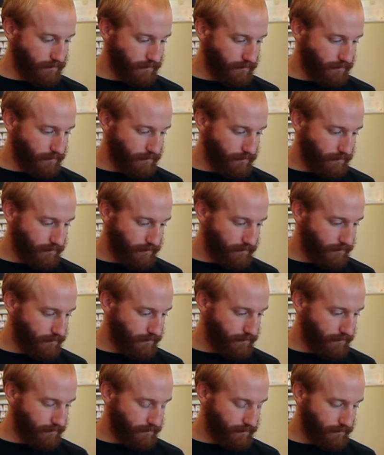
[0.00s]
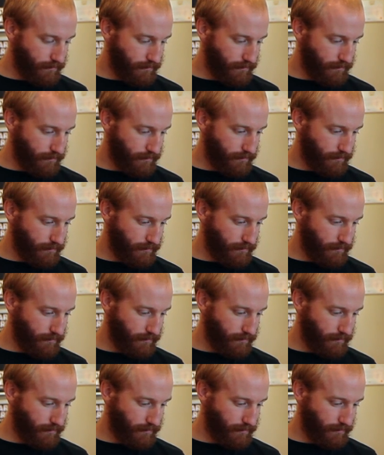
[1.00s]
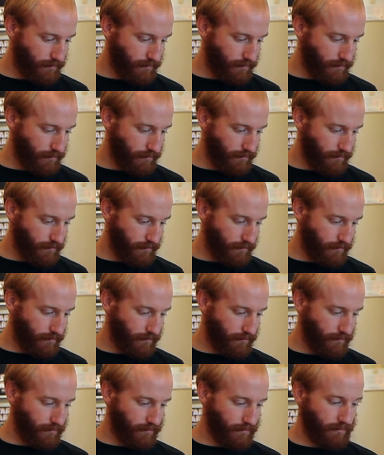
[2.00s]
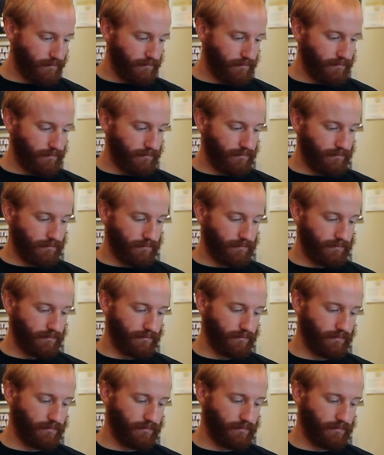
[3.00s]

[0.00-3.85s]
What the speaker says: No words are spoken by the person on screen.